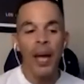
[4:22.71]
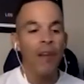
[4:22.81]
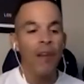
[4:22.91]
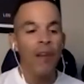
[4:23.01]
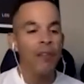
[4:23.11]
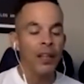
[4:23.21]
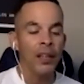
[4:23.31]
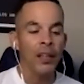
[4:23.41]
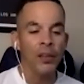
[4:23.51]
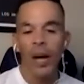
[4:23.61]
They have like,
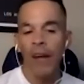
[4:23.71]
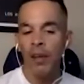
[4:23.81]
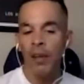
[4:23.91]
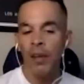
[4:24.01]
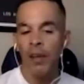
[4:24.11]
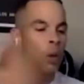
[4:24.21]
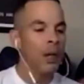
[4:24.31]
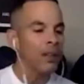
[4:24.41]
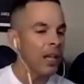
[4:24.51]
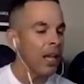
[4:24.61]
you know, they'll have like
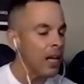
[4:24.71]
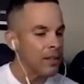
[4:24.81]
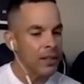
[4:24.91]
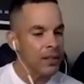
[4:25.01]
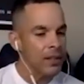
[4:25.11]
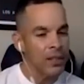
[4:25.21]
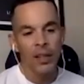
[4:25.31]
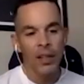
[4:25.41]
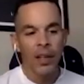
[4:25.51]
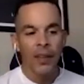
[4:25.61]
aerobics classes.